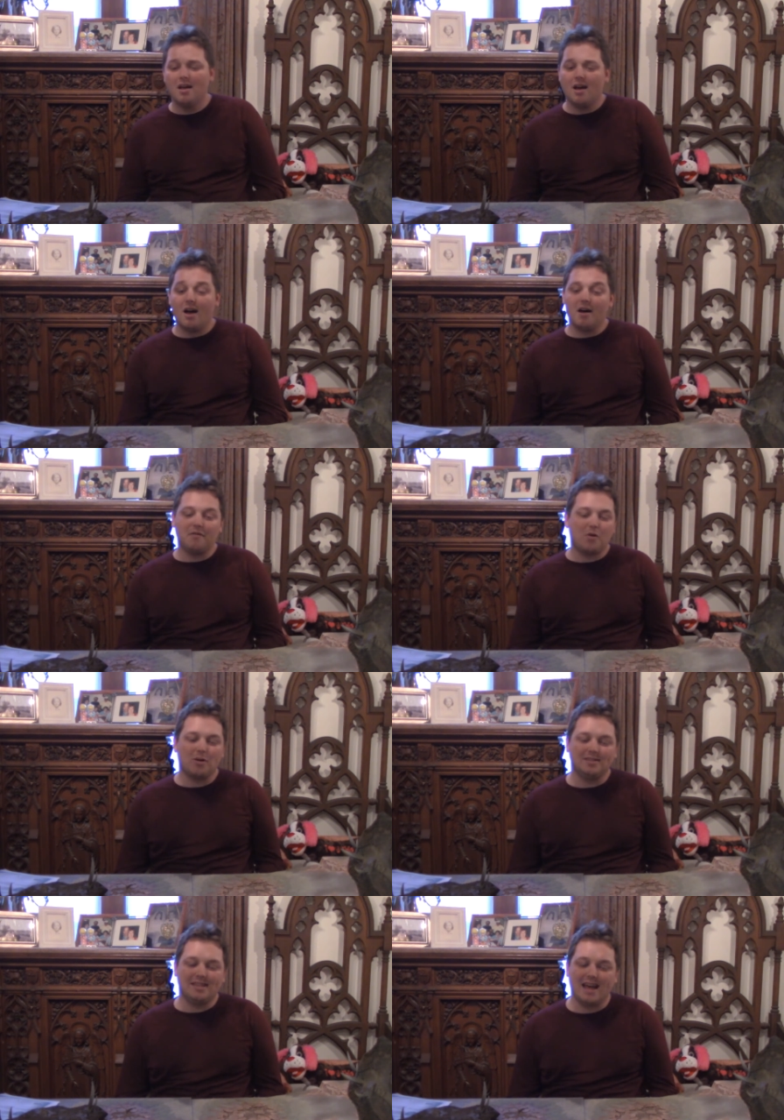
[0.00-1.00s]
Of
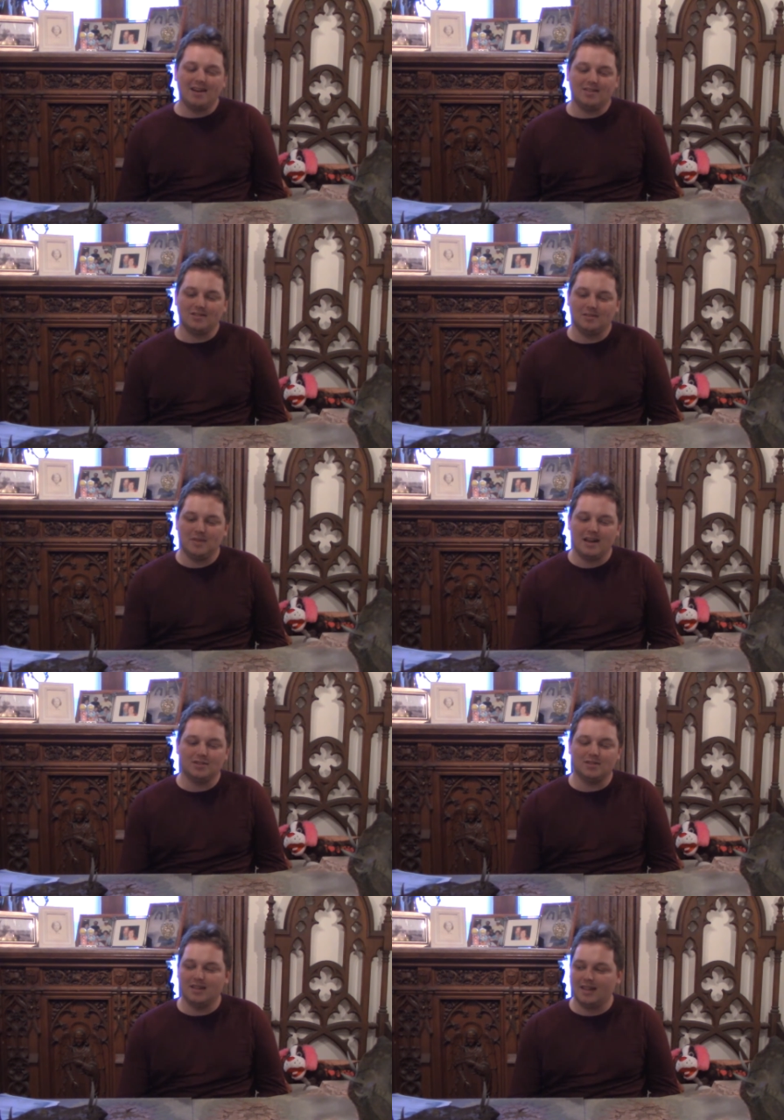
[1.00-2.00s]
course, there's some
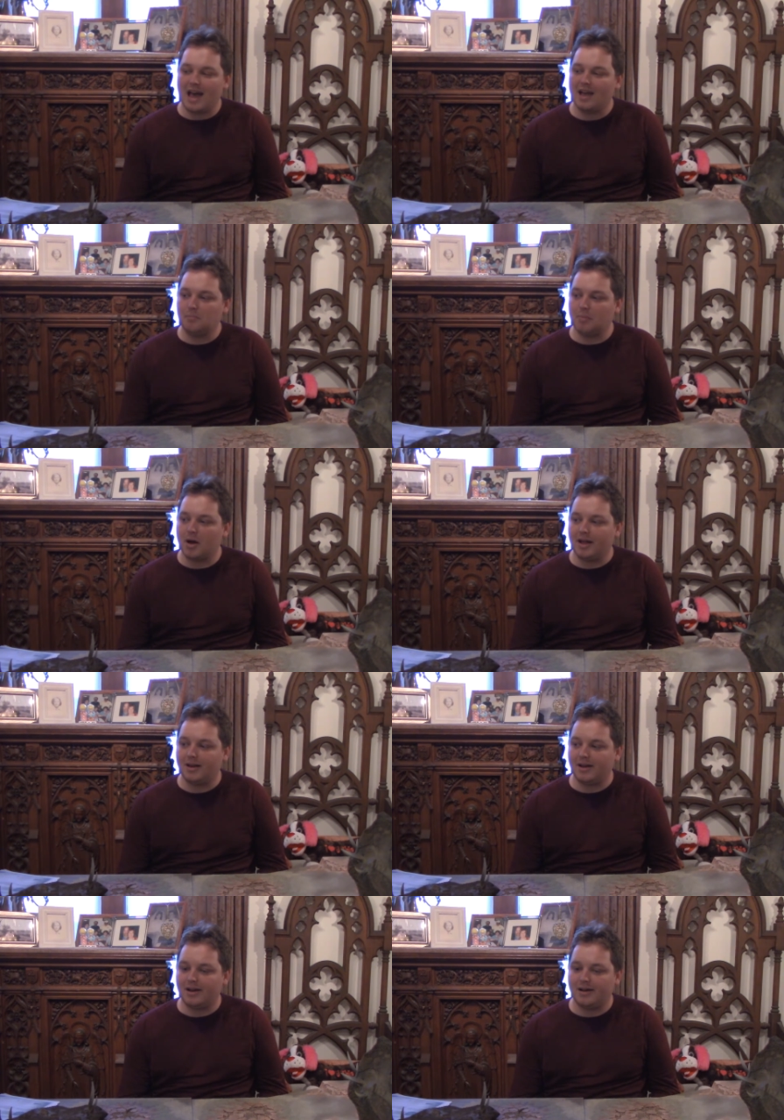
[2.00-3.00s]
dangers to that,
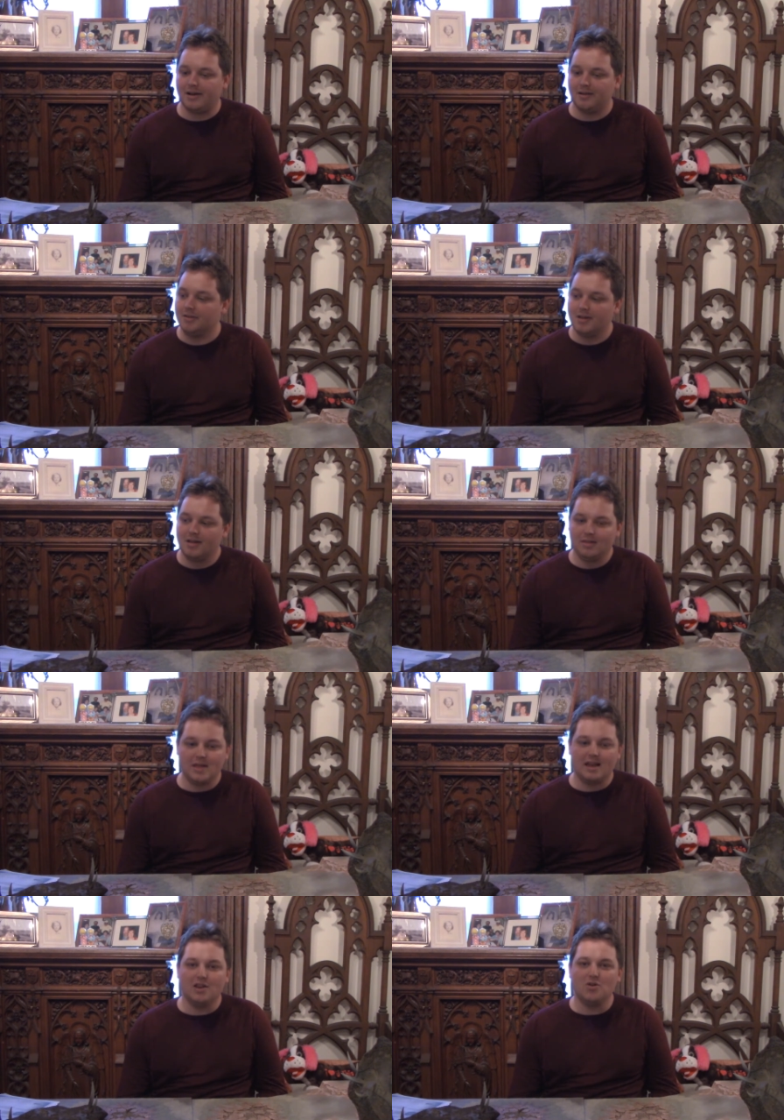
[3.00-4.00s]
but
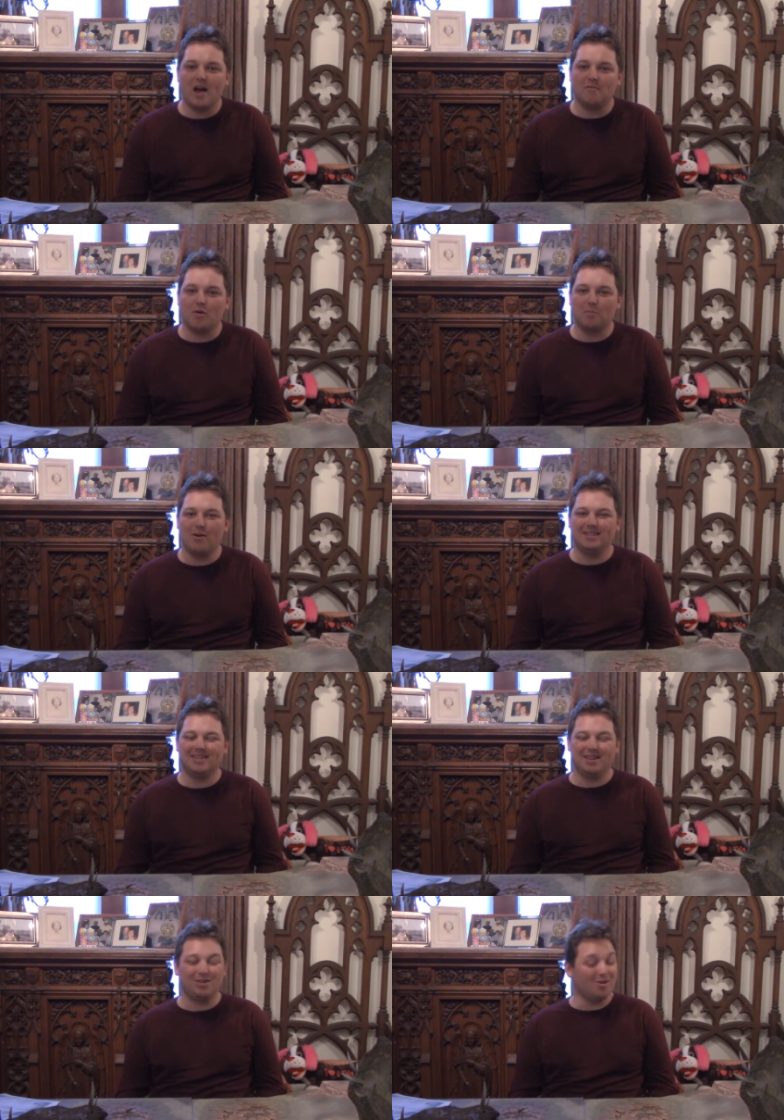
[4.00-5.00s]
then you have more
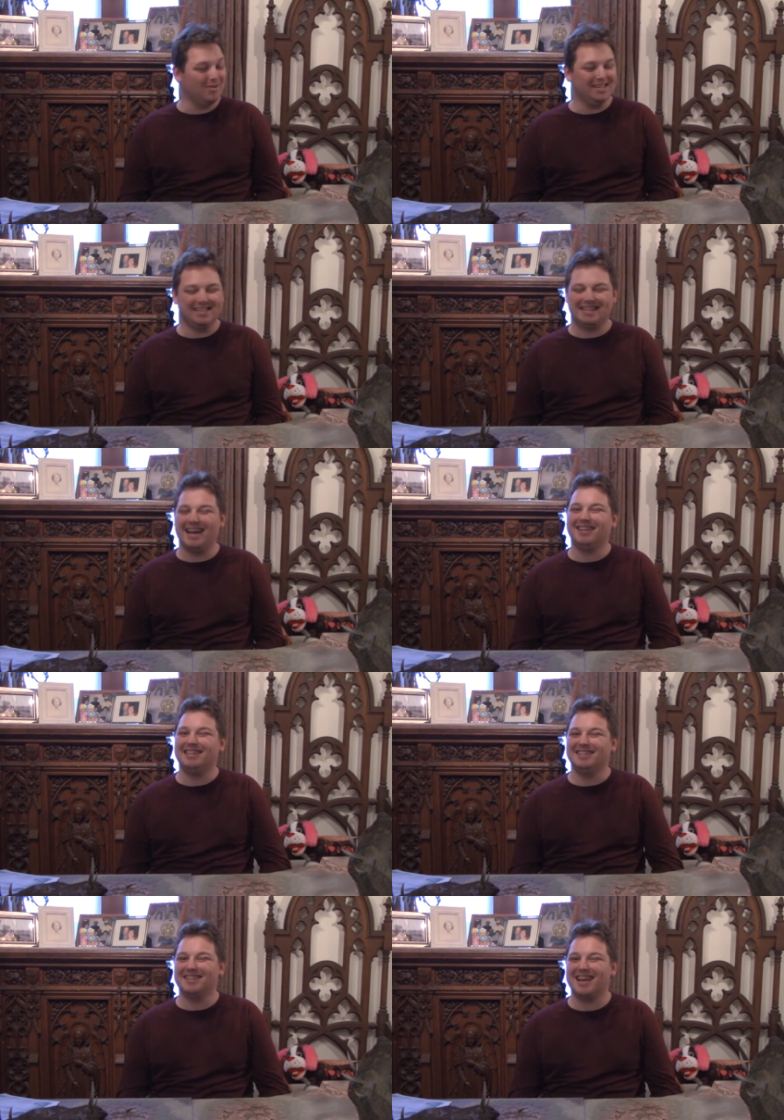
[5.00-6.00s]
points to throw into
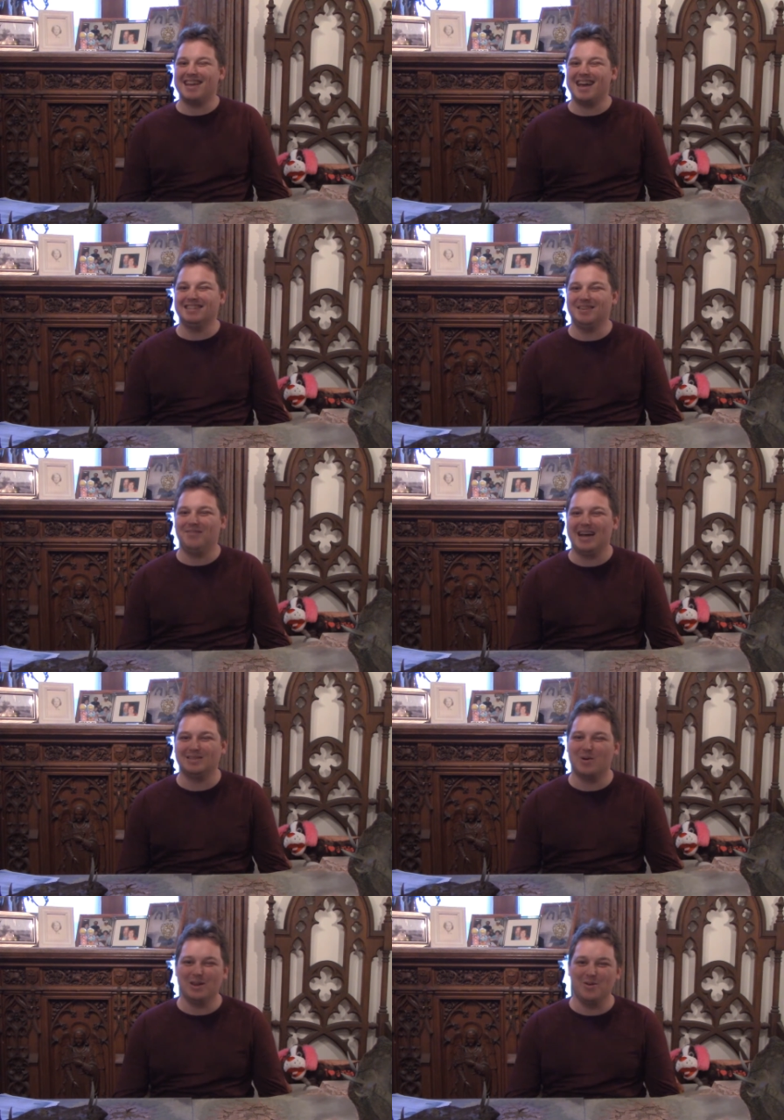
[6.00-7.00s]
skeletons, I guess, if
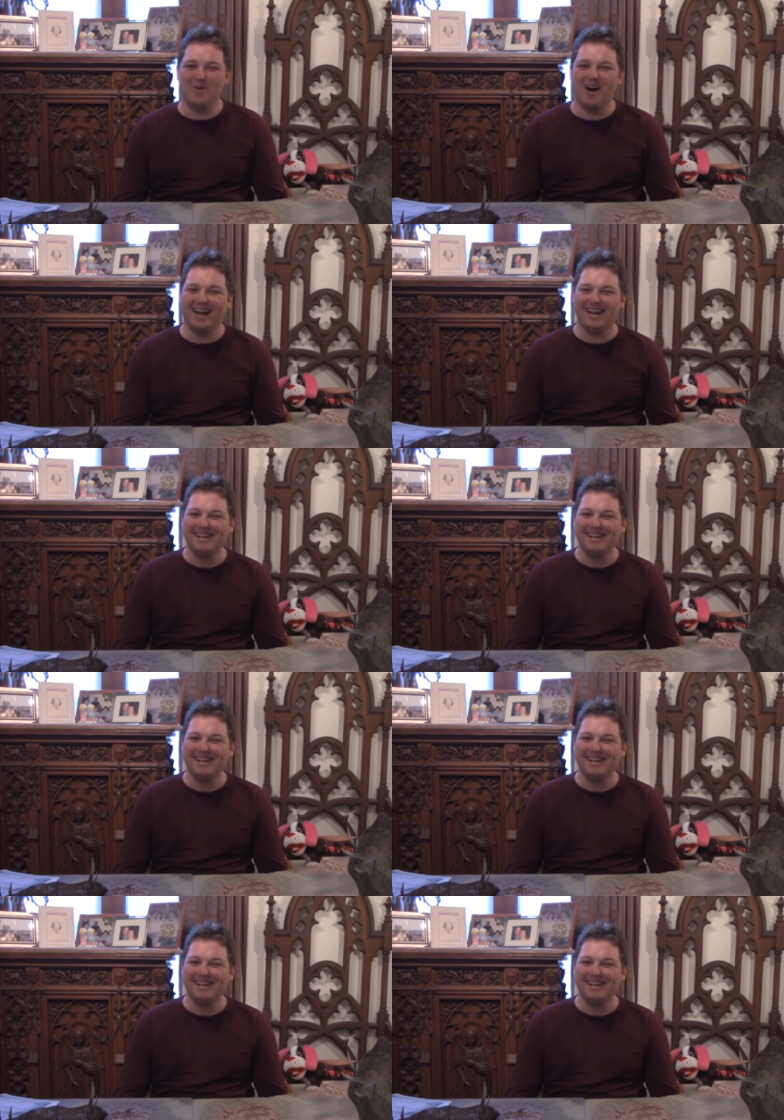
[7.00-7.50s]
that's what you want.